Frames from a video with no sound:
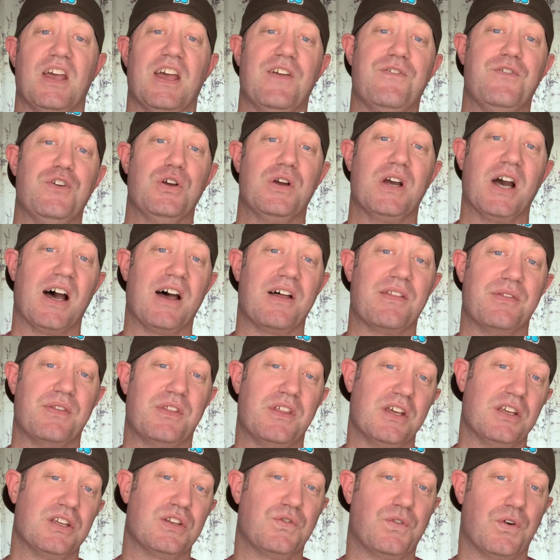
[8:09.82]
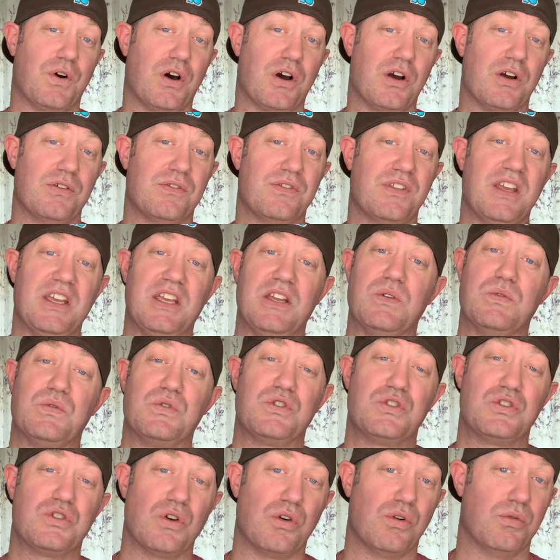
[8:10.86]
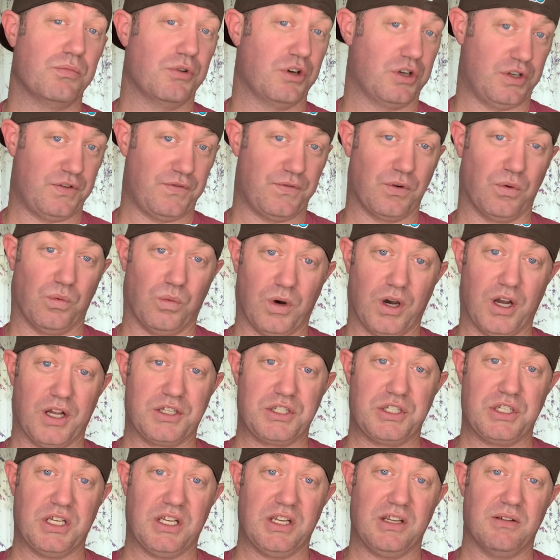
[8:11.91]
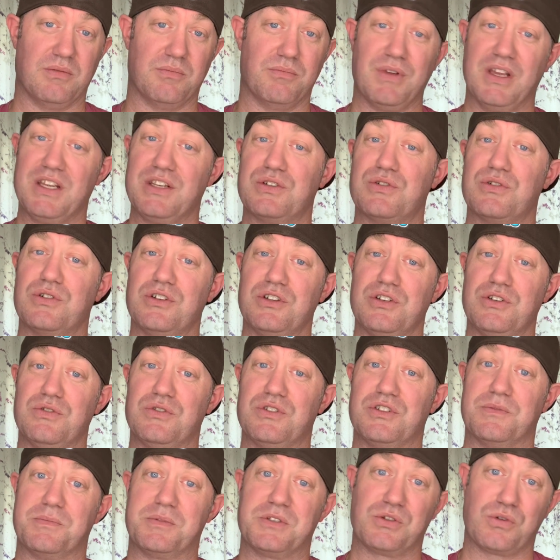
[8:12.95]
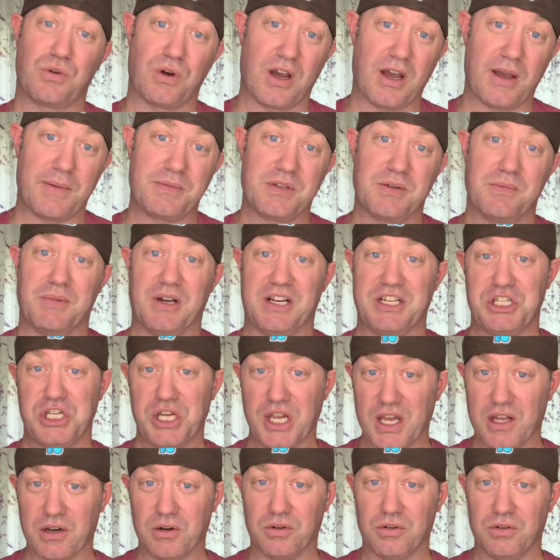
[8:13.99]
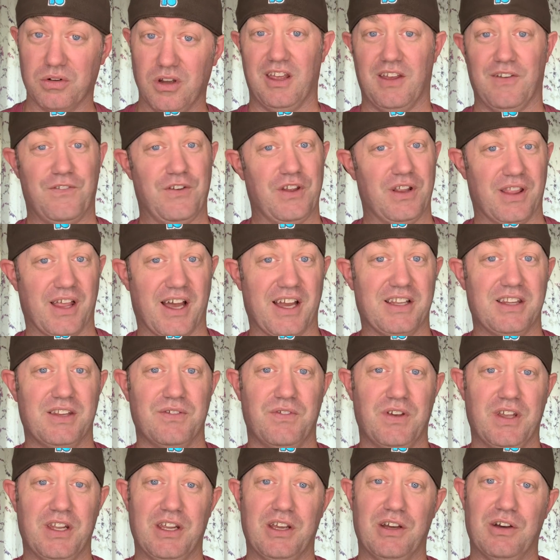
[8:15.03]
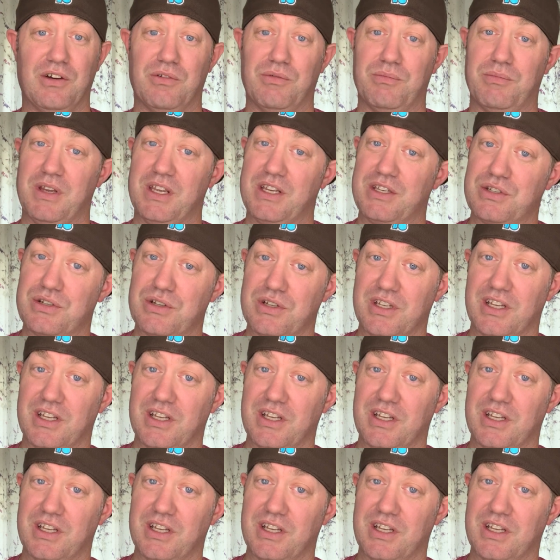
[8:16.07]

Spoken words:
If you got this far, thank you so much for watching. Make sure you subscribe to my channel. If you like the video, make sure